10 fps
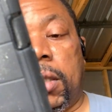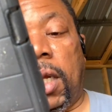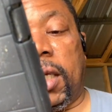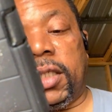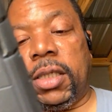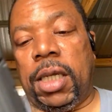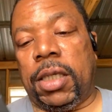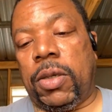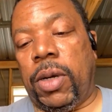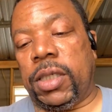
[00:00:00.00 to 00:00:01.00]
That's another
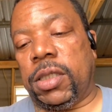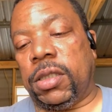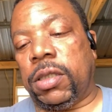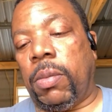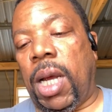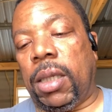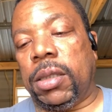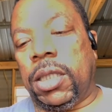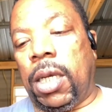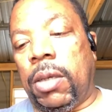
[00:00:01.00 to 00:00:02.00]
question somebody
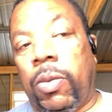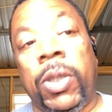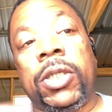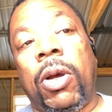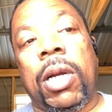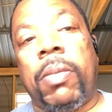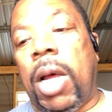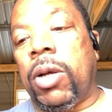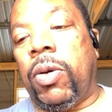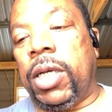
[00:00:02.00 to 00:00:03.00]
said. We talking
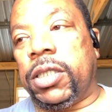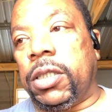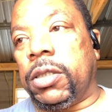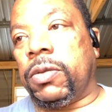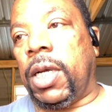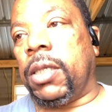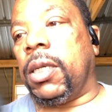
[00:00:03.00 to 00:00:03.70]
about questions right